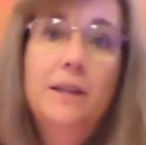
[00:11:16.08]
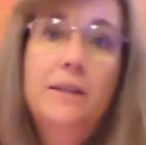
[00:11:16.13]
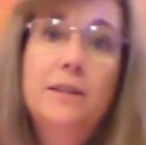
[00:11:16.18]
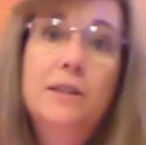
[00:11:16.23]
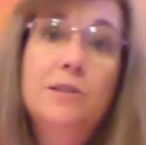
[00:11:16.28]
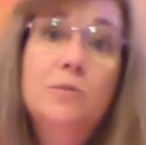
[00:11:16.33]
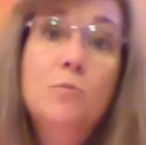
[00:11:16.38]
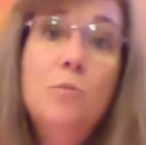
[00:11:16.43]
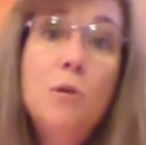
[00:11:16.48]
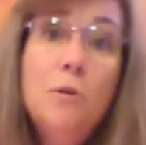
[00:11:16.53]

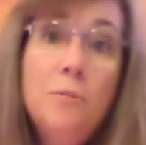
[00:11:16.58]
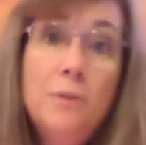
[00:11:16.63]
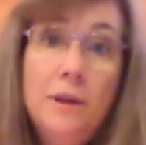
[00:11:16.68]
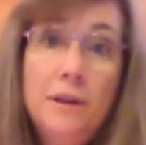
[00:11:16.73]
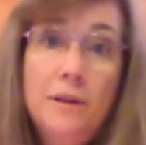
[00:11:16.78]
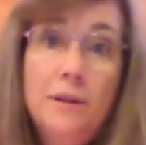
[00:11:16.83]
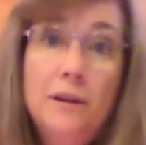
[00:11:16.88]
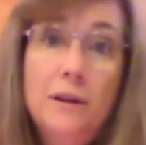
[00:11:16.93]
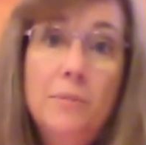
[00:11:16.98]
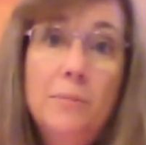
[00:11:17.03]
This
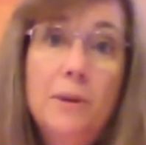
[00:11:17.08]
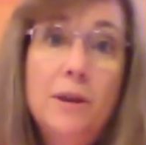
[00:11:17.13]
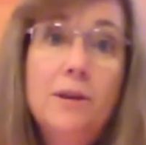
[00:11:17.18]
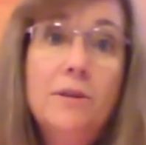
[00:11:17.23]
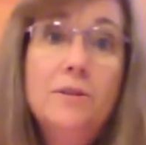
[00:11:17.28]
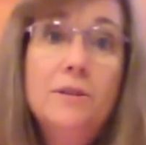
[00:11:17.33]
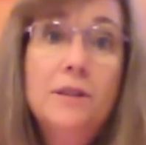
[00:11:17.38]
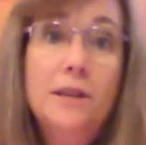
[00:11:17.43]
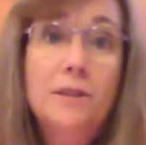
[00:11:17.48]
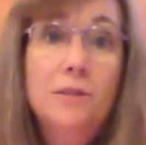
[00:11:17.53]
woman
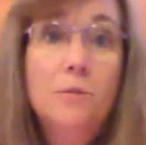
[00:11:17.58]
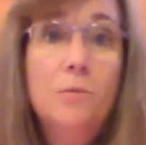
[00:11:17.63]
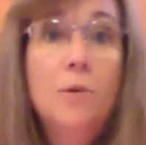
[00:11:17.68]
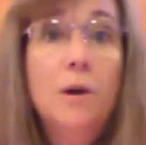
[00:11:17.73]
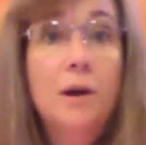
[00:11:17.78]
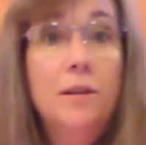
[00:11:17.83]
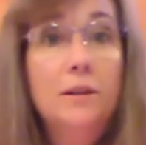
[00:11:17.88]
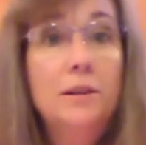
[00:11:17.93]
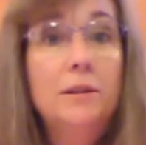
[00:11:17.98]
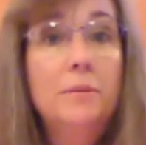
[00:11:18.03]
appears at the
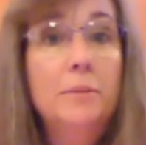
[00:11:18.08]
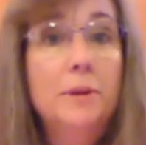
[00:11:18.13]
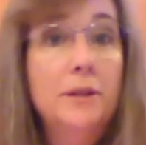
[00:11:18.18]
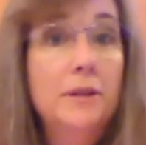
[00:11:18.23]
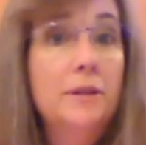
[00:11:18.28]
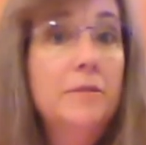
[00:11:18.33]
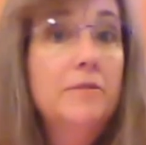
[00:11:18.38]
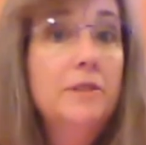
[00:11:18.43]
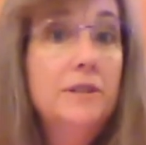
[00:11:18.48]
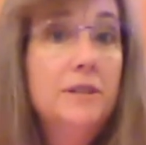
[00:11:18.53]
well in the
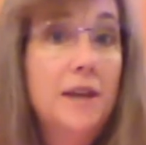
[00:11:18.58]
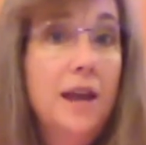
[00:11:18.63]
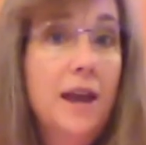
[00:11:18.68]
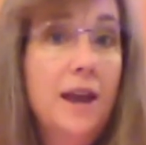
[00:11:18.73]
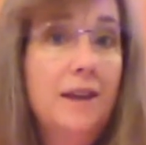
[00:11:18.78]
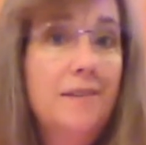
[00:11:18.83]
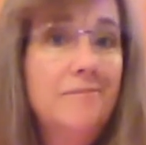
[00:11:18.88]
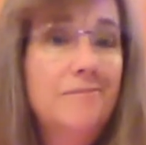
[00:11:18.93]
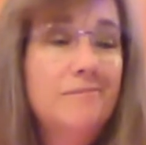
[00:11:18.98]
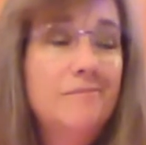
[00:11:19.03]
middle of the
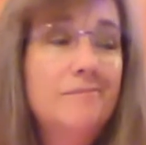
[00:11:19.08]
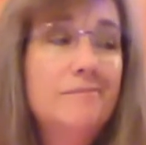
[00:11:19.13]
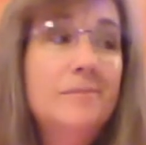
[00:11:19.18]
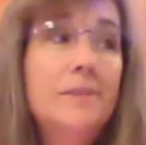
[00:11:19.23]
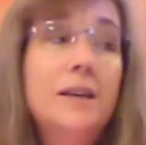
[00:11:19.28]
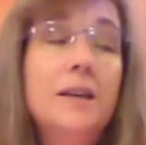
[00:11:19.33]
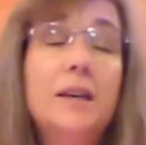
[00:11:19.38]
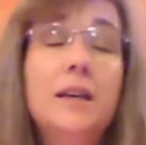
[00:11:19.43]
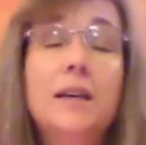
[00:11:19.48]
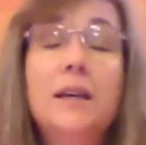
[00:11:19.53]
day,
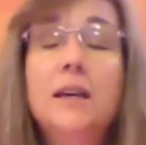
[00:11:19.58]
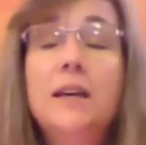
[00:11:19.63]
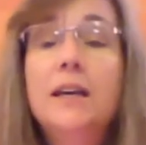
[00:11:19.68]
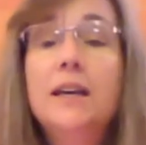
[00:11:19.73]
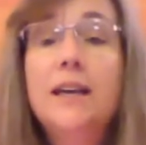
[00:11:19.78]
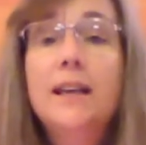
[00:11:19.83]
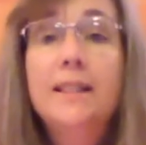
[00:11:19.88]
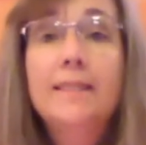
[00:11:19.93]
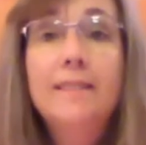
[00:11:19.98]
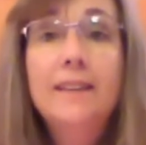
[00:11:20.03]

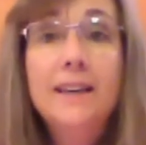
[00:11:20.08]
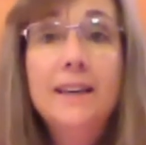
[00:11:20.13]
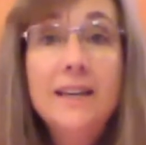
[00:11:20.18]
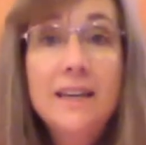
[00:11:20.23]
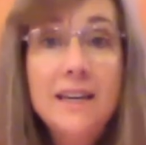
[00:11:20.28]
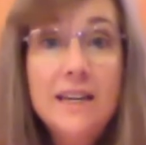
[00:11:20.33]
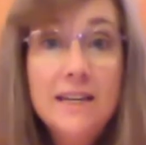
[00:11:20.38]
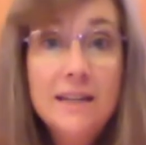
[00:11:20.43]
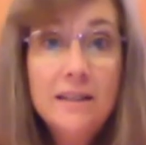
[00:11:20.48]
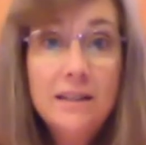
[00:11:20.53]
in the
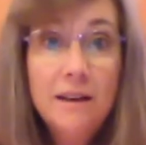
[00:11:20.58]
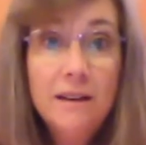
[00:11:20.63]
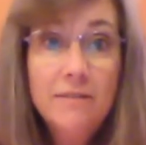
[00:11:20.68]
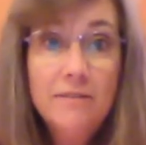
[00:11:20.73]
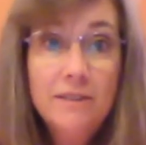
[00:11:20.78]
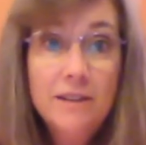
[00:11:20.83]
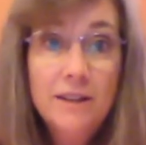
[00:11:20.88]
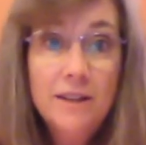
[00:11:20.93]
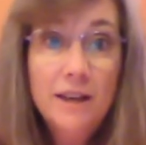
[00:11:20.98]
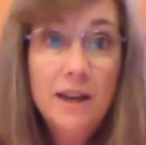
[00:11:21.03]
heat
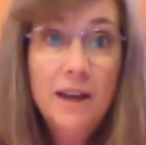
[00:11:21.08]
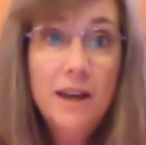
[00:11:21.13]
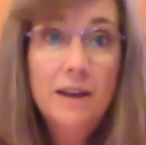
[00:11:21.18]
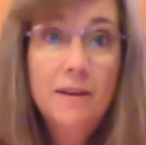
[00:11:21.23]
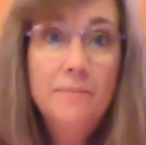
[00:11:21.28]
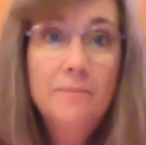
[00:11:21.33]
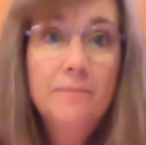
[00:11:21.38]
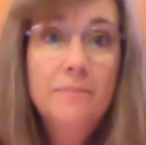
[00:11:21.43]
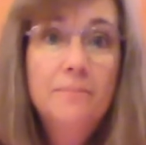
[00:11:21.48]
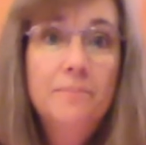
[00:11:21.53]
of the day.
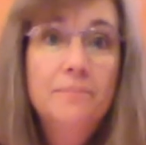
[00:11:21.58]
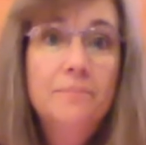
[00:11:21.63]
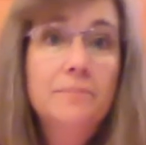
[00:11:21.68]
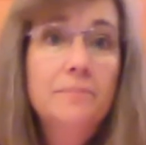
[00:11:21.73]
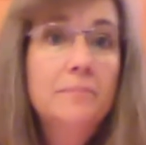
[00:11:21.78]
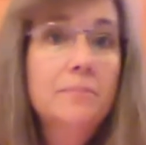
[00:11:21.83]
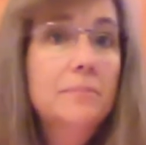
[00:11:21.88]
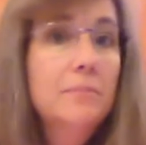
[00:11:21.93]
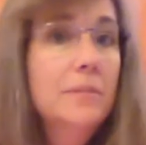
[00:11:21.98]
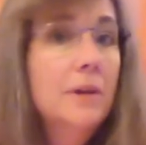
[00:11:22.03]

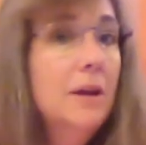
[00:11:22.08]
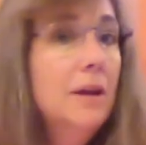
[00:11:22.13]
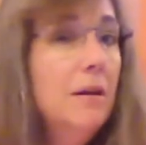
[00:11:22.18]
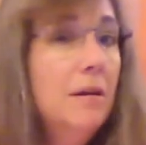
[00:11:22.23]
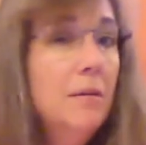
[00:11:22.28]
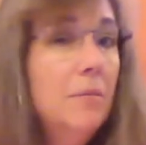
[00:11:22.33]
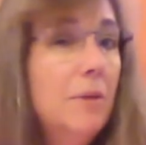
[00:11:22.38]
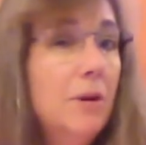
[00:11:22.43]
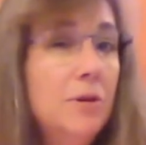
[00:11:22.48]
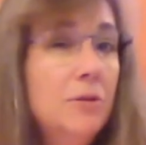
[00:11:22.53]

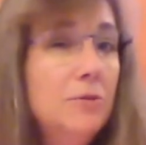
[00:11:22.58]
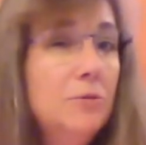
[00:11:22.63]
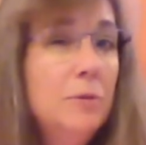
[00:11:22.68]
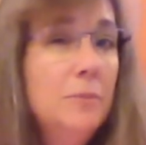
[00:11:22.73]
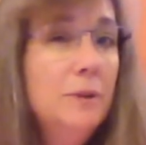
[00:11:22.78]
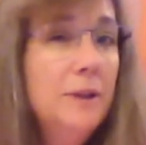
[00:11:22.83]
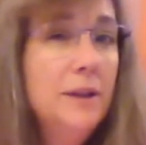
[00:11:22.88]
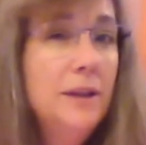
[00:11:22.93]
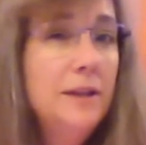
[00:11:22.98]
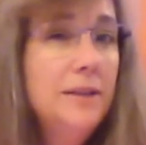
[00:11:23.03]
And most
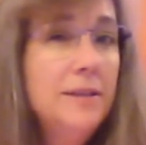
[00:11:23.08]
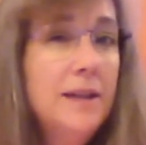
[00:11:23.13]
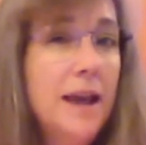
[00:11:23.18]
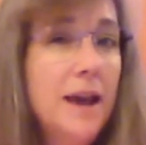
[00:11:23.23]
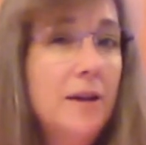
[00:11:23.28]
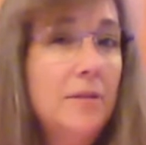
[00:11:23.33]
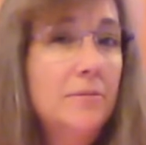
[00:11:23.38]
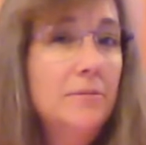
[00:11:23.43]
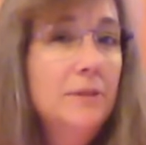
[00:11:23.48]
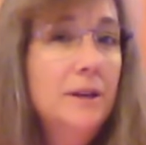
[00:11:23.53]
women in
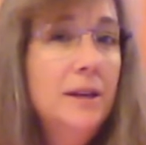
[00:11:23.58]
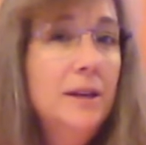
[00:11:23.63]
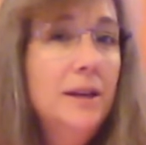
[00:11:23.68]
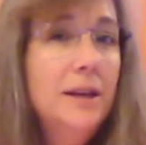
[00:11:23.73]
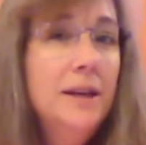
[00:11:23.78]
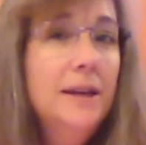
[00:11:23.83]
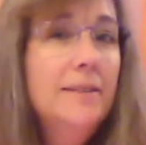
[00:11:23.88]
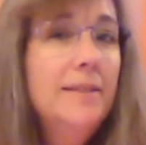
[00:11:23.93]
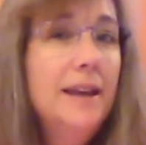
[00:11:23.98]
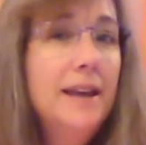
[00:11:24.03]
town,
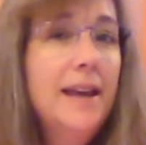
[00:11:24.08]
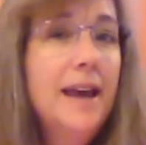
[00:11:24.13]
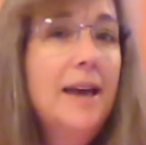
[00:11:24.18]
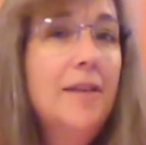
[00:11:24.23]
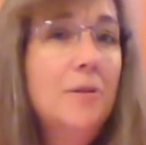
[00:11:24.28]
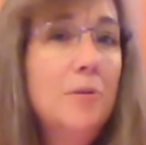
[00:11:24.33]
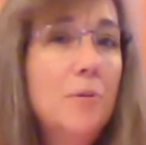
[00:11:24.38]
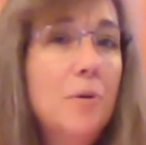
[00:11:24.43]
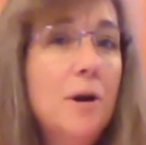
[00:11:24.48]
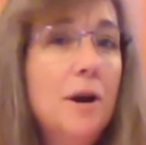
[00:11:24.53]
they
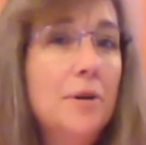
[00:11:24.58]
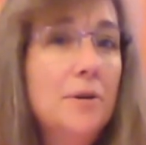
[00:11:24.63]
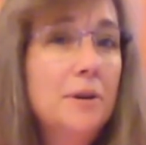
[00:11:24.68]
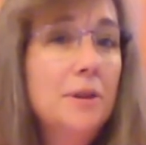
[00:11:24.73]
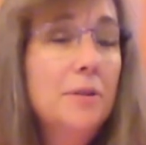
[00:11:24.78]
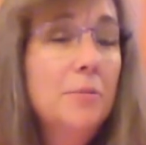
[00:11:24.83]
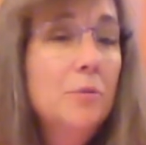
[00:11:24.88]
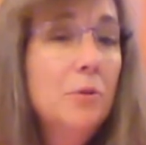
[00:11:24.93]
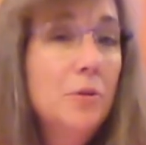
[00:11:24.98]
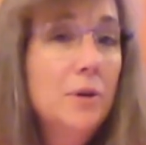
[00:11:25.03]
gather water
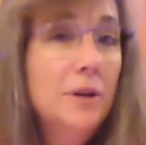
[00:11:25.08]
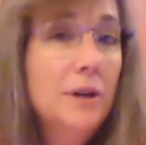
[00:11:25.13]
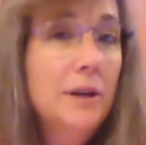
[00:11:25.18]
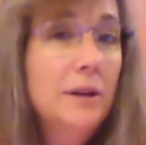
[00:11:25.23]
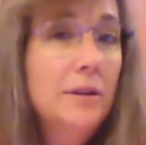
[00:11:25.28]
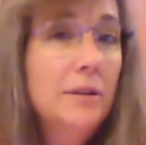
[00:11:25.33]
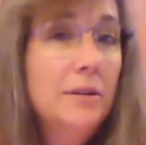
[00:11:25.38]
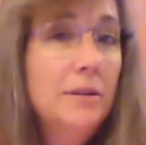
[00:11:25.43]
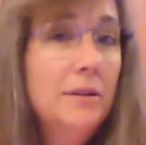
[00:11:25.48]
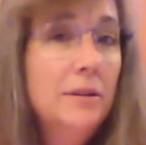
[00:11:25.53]
in the
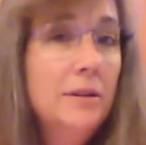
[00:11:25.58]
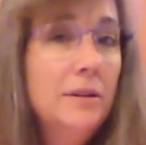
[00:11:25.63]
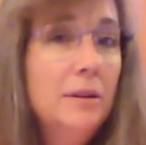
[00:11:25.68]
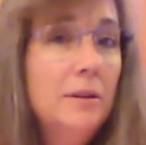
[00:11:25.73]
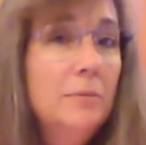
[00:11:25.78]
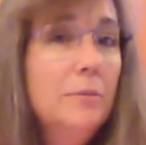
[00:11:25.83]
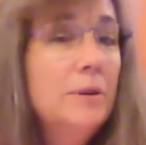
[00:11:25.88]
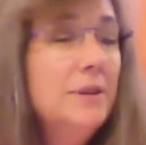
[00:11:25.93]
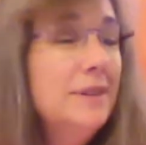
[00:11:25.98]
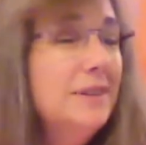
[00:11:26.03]
morning
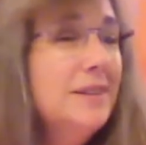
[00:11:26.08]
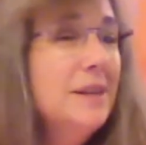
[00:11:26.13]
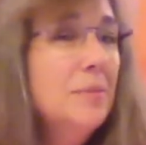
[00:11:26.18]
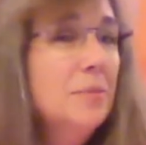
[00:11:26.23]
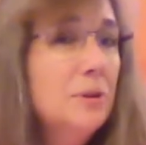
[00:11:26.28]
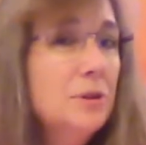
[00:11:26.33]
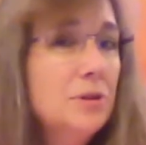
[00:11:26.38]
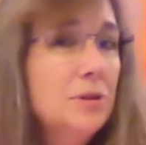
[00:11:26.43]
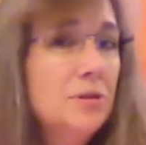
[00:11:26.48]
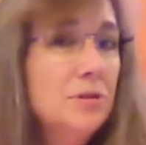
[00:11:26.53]
when the
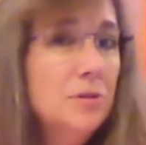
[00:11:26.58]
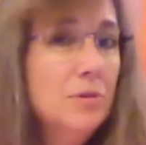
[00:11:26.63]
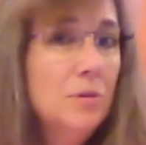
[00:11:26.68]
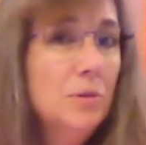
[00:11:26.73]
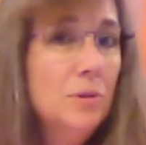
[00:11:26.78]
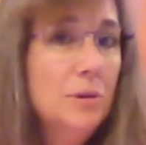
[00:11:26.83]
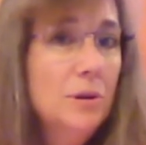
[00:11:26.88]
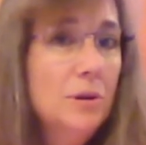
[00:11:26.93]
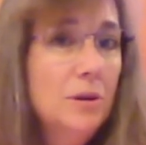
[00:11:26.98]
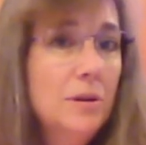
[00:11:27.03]
temperature is cooler.